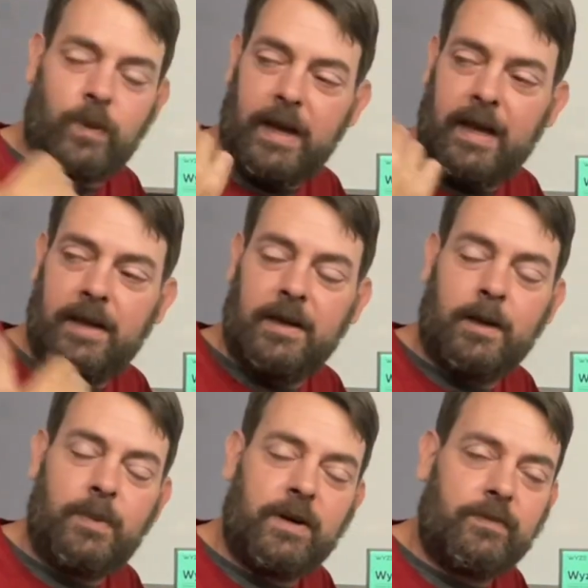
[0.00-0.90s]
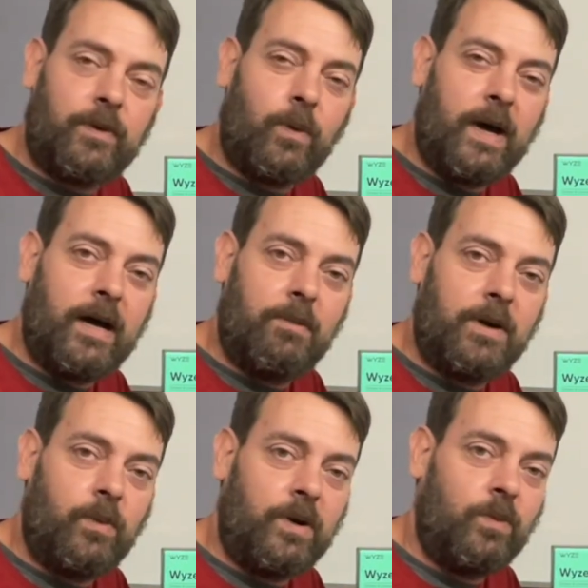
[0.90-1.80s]
We had it up here for a while, but
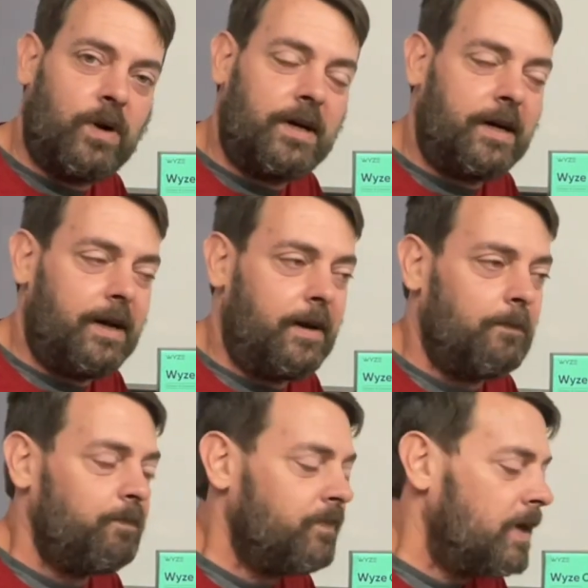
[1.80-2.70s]
it wasn't working out.